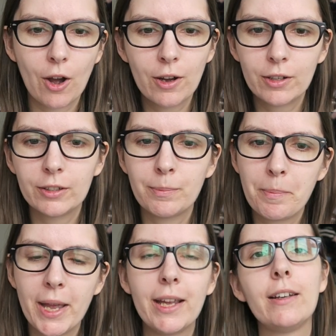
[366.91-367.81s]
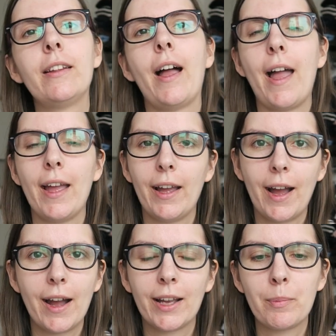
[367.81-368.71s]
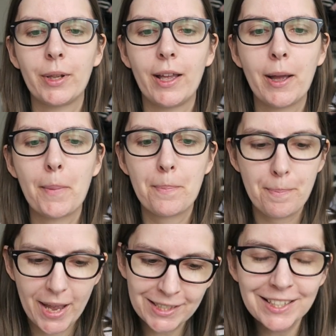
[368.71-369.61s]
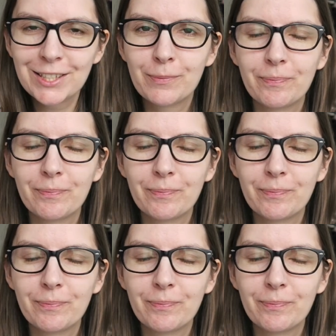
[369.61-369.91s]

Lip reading: all-male a cappella band.